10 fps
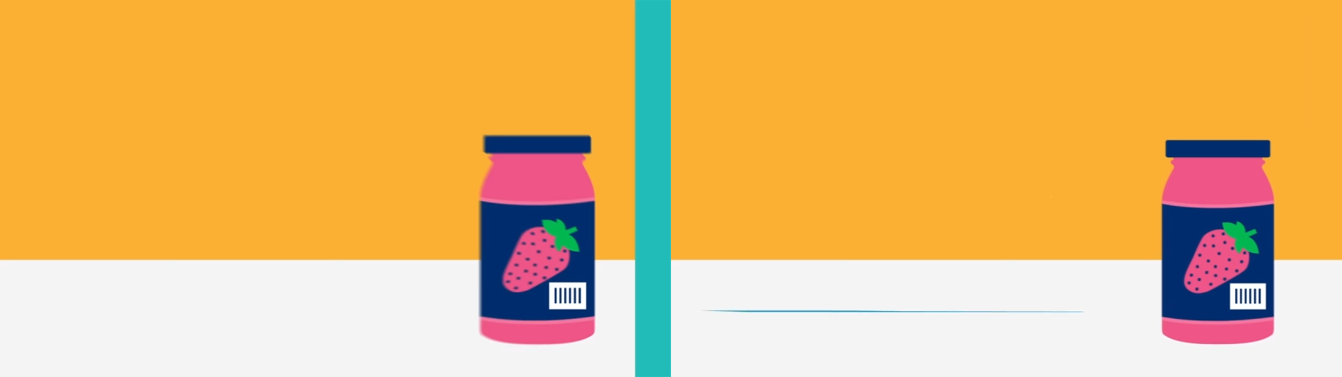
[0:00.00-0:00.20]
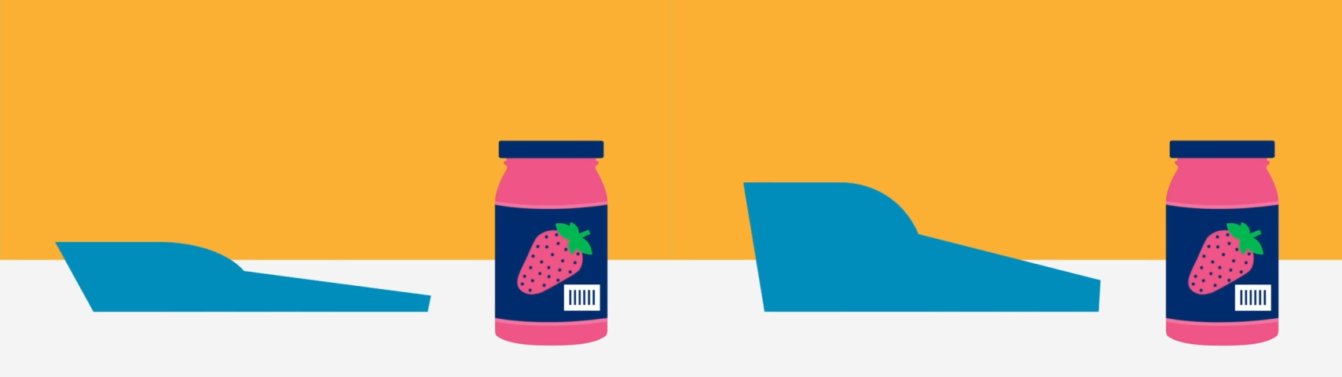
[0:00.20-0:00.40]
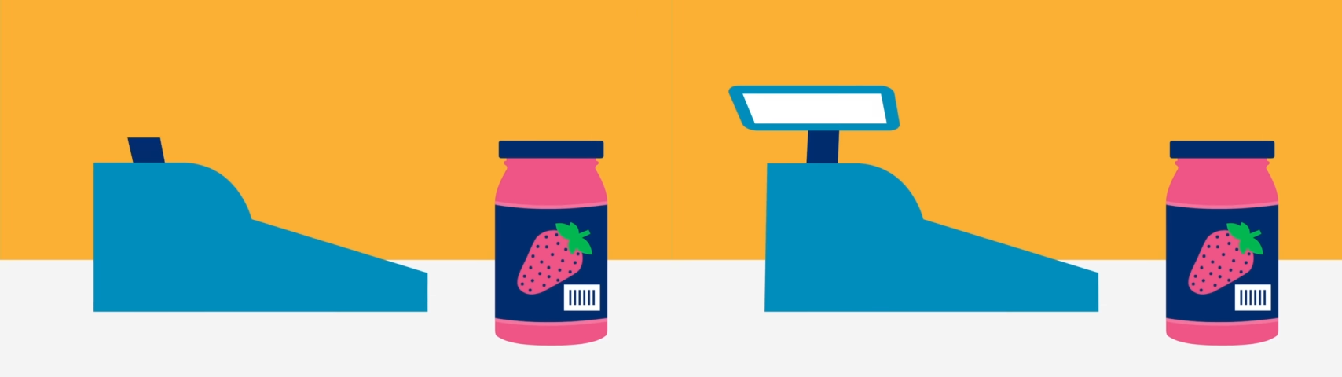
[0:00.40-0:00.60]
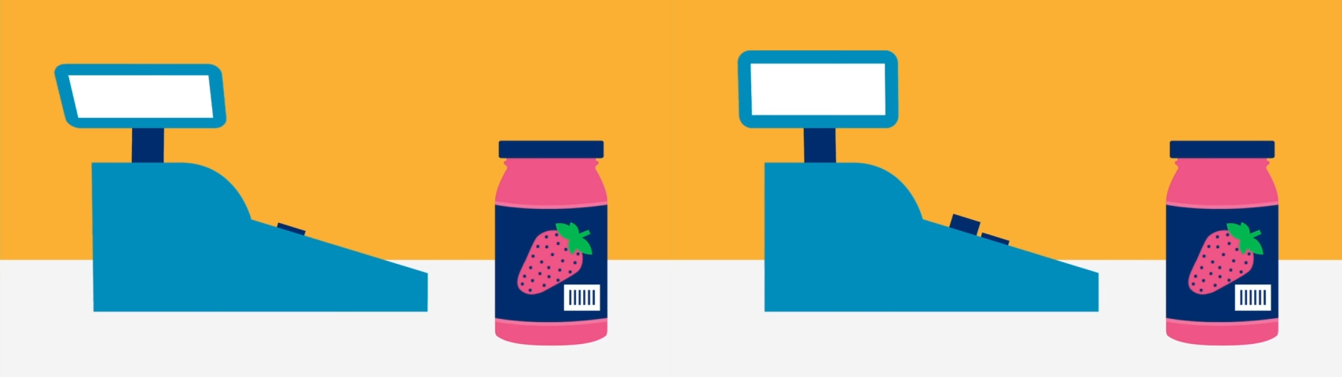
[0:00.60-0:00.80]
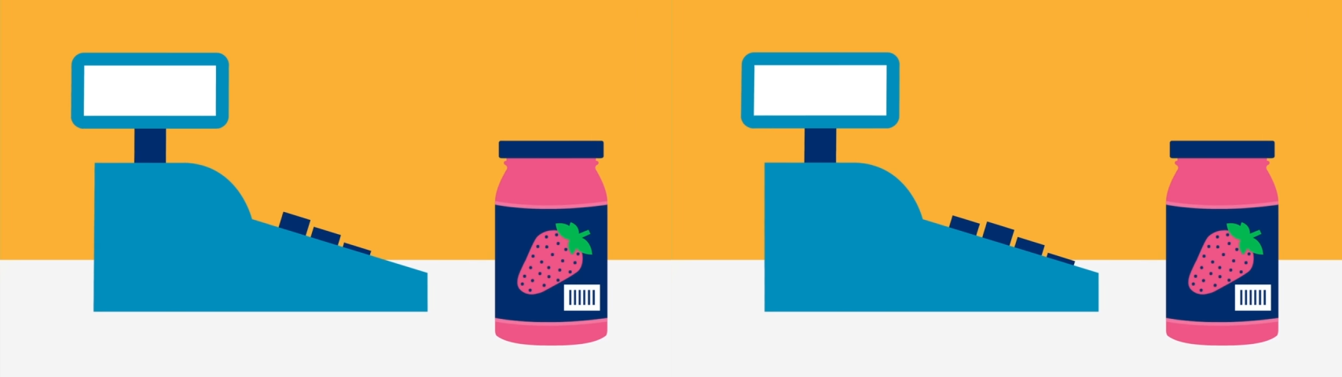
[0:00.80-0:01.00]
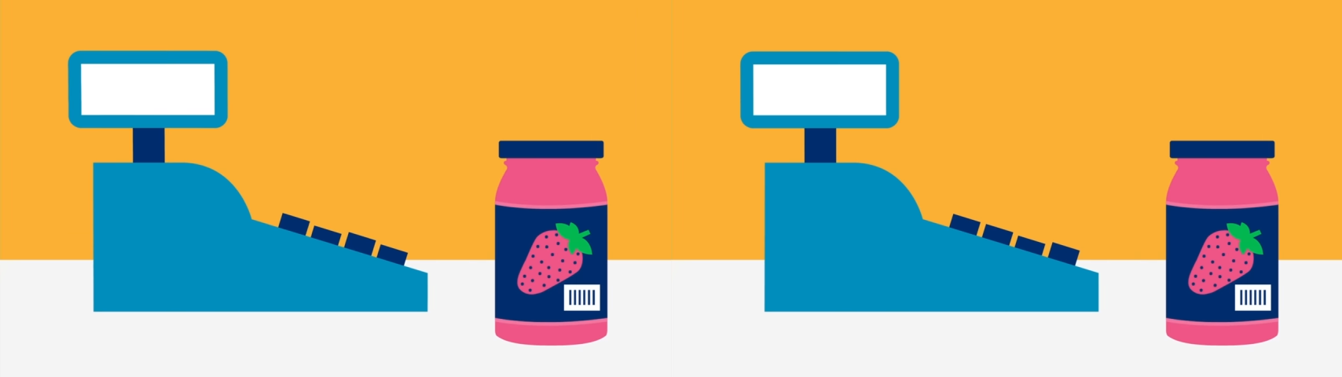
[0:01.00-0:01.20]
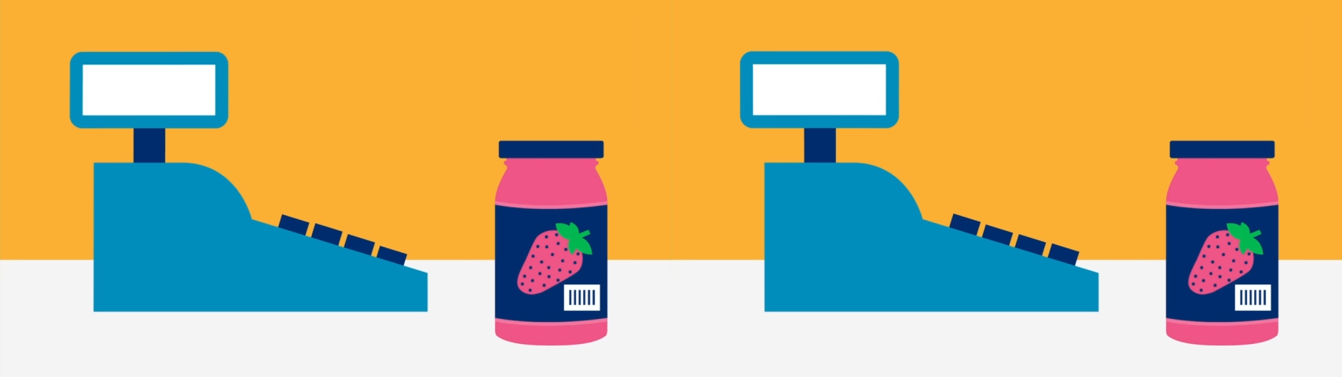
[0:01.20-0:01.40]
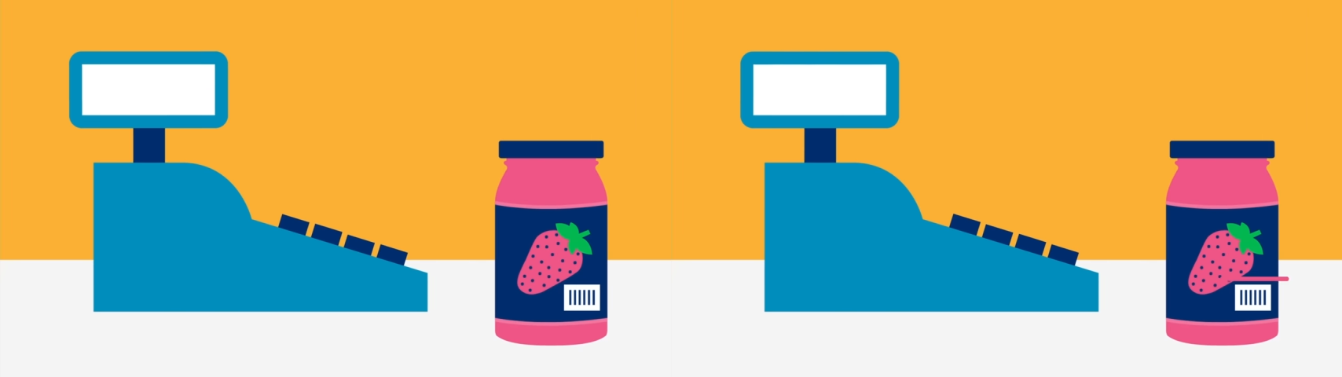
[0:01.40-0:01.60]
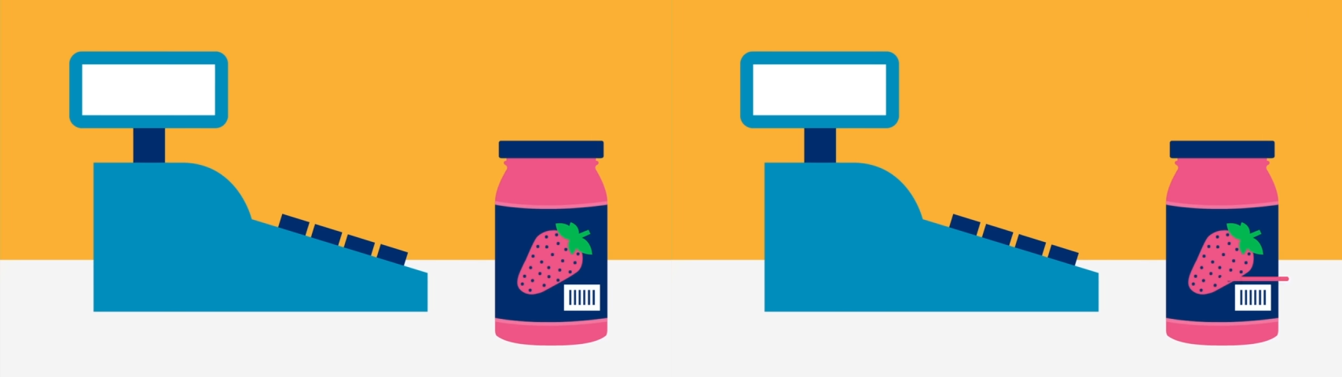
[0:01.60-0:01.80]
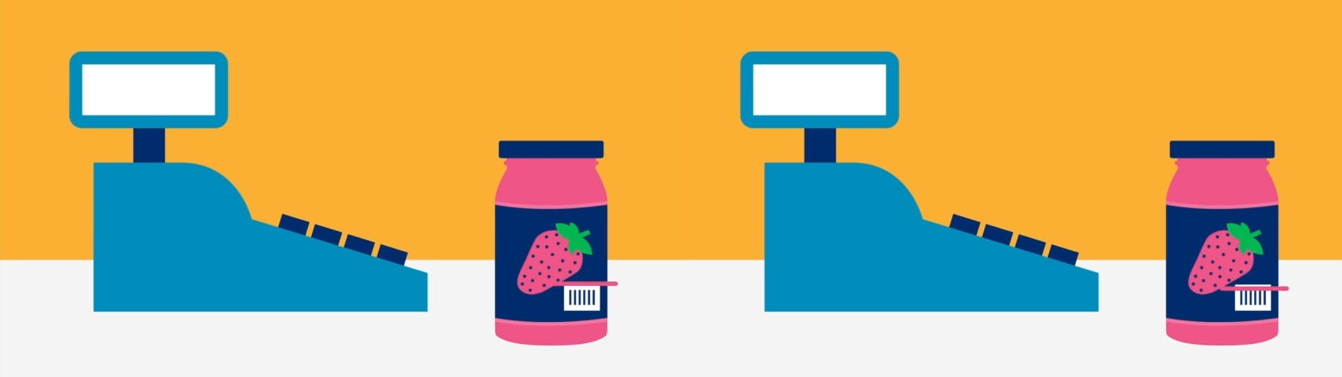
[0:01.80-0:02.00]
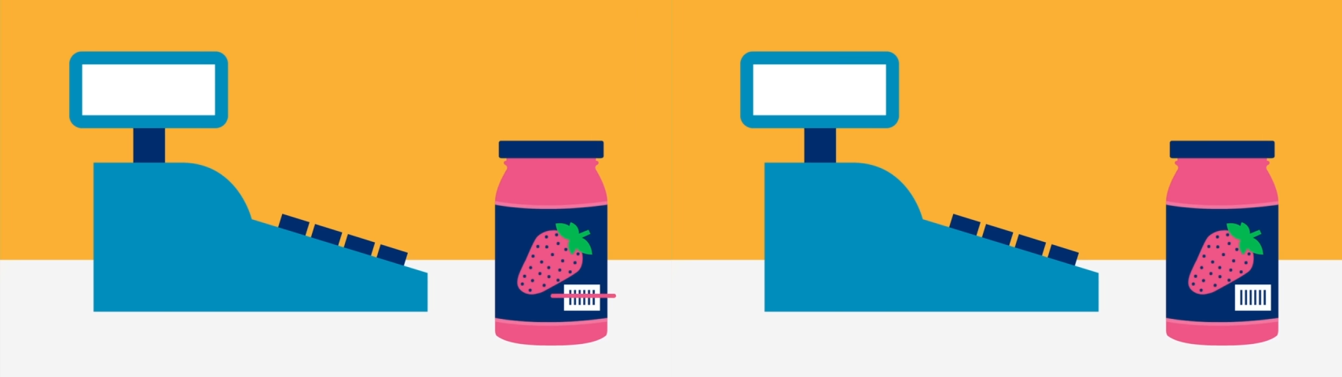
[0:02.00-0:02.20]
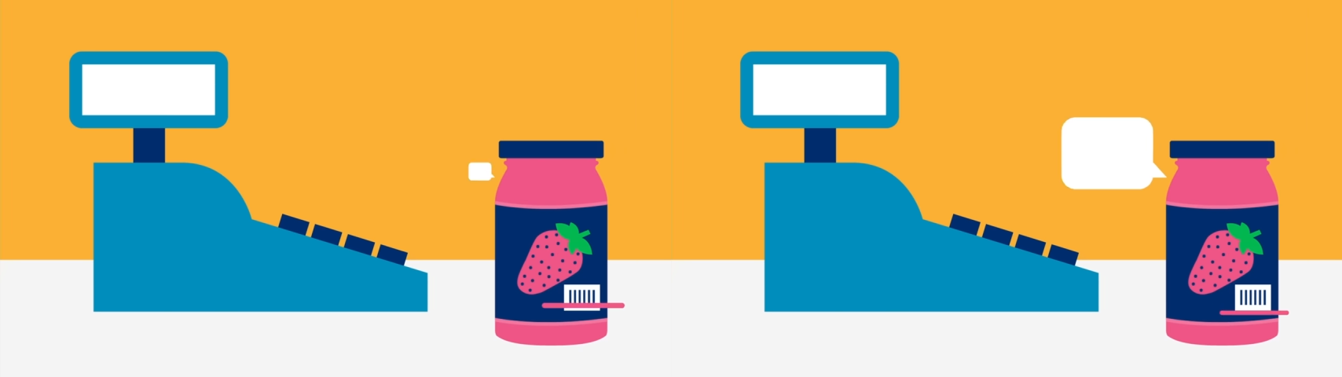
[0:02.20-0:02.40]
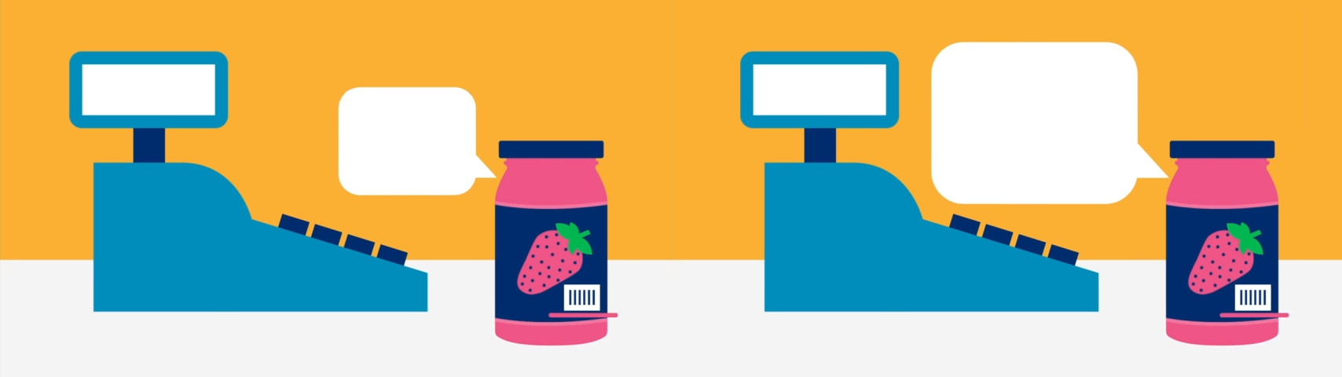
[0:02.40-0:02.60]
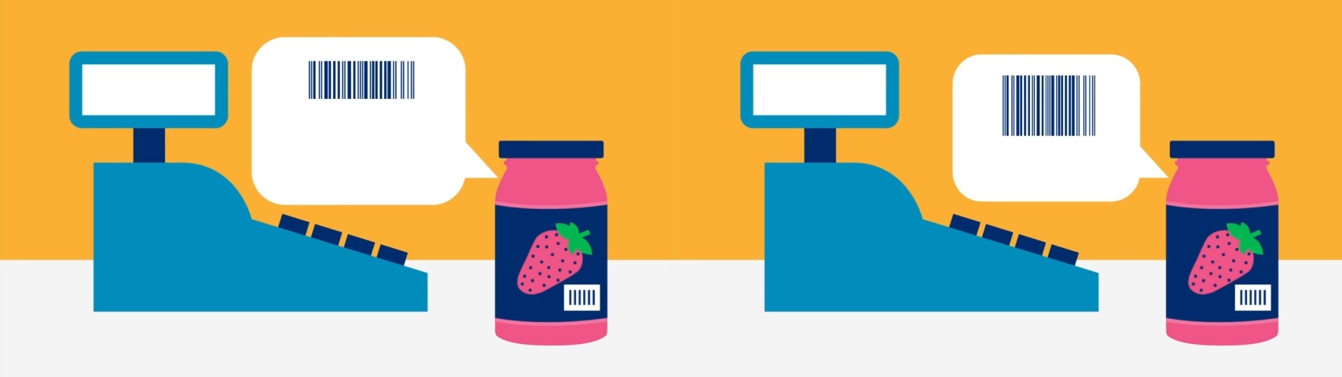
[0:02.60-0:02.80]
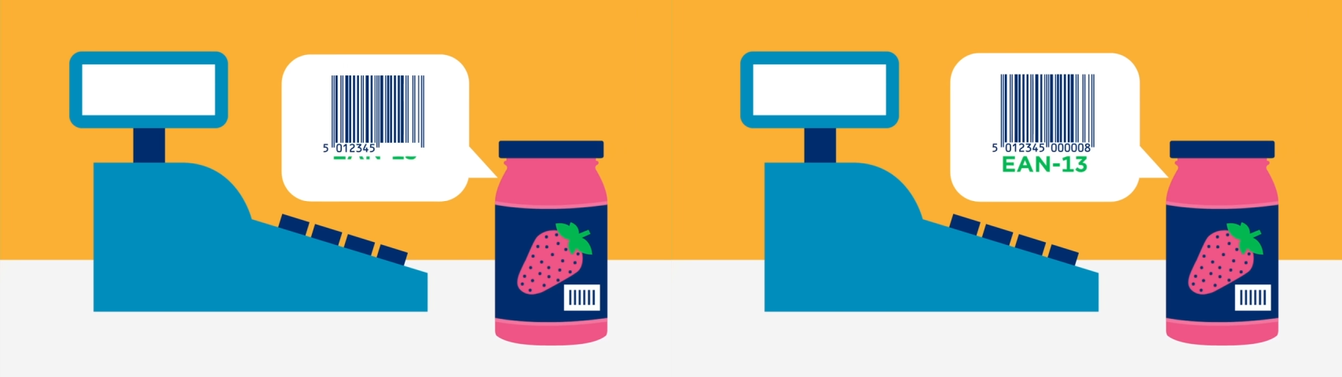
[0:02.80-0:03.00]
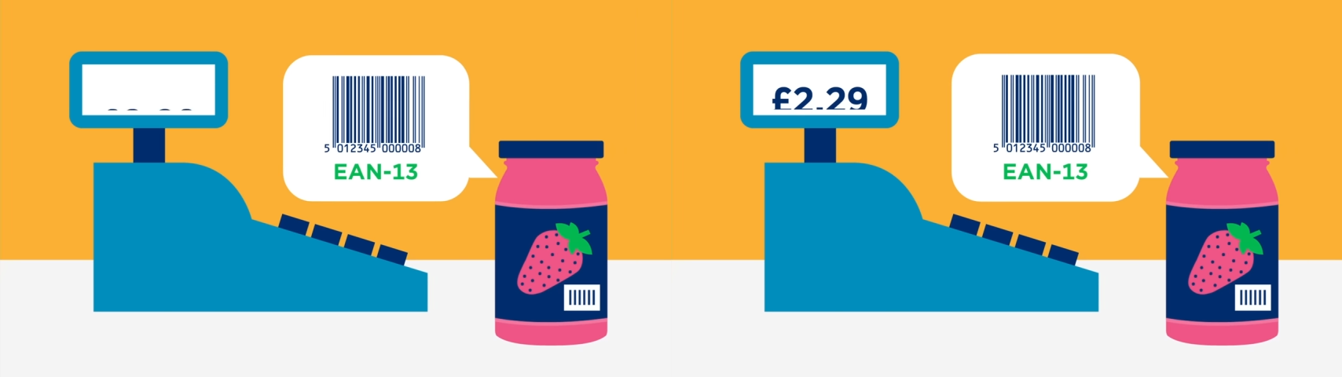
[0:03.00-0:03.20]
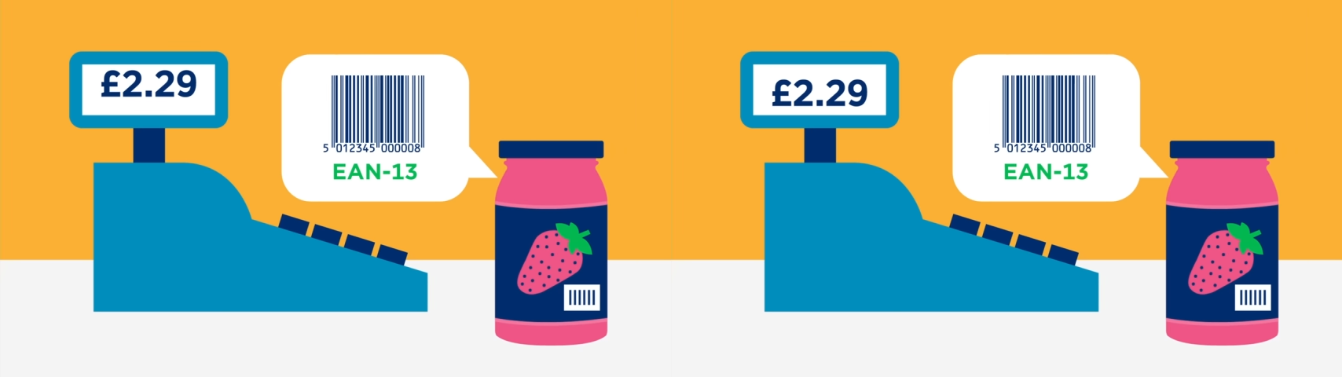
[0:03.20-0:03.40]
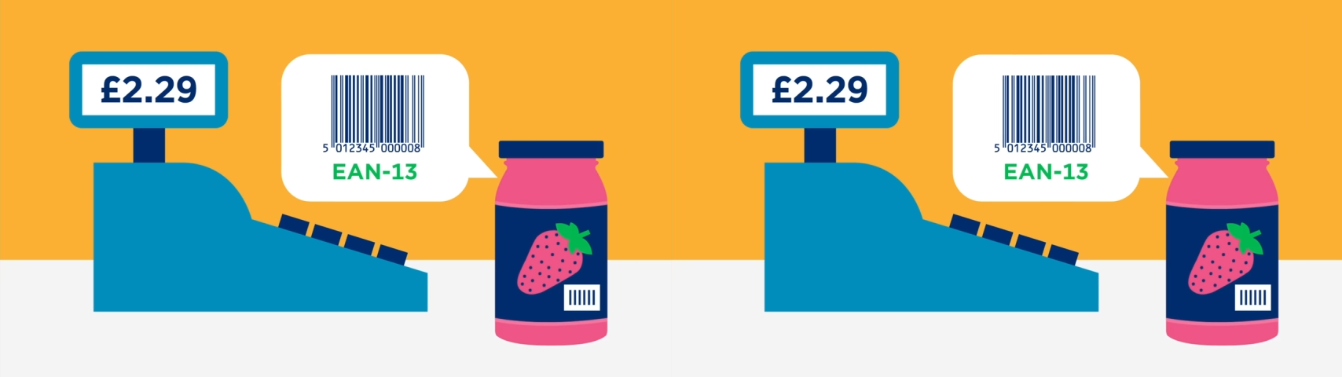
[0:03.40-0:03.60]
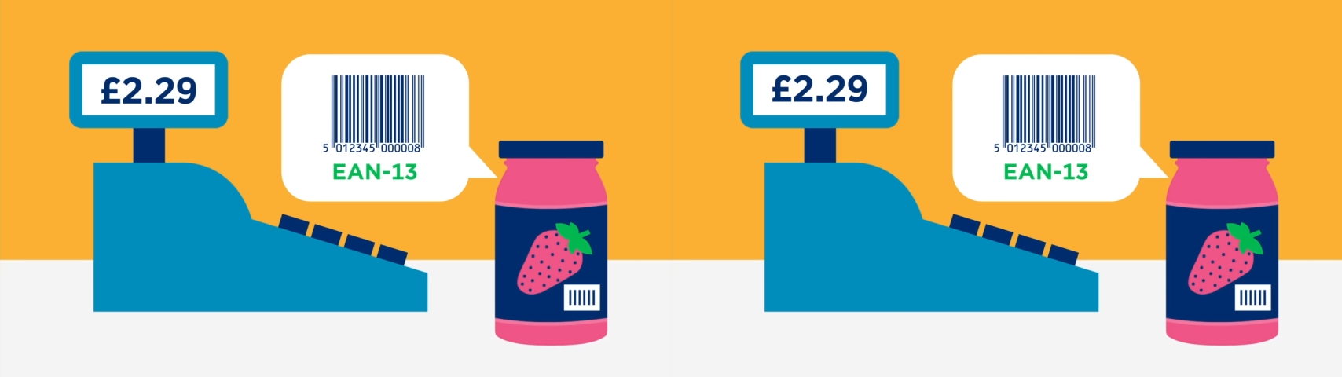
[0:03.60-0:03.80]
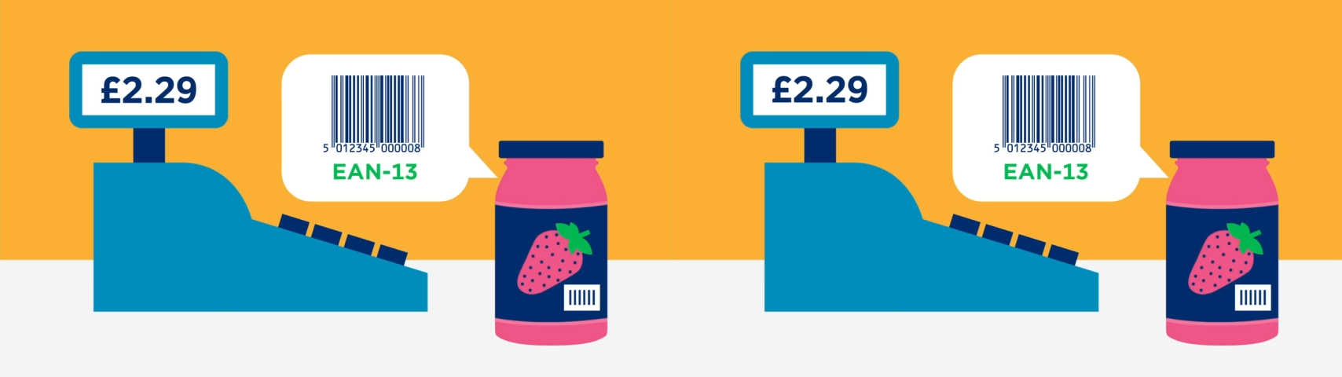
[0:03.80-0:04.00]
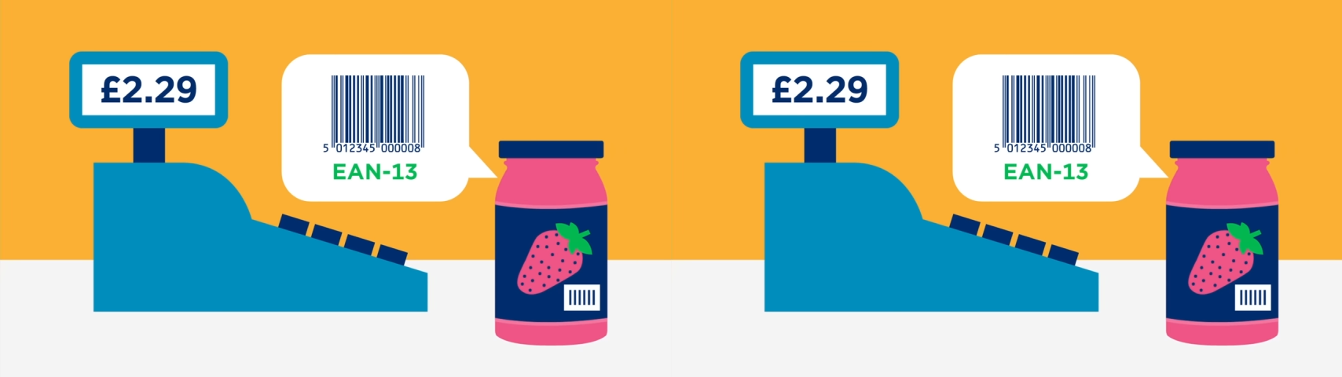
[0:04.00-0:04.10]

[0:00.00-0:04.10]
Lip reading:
Nobody's mouth can be seen.